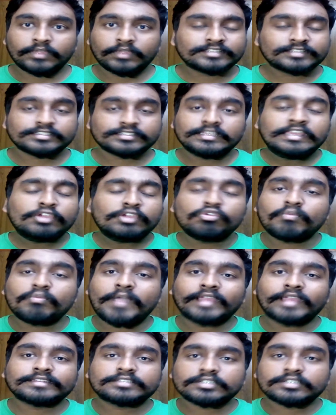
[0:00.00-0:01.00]
You
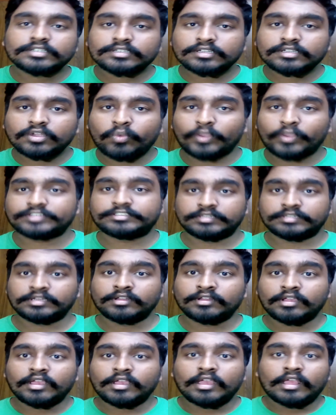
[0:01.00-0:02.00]
might
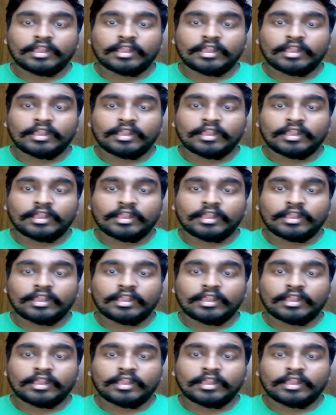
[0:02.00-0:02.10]
question,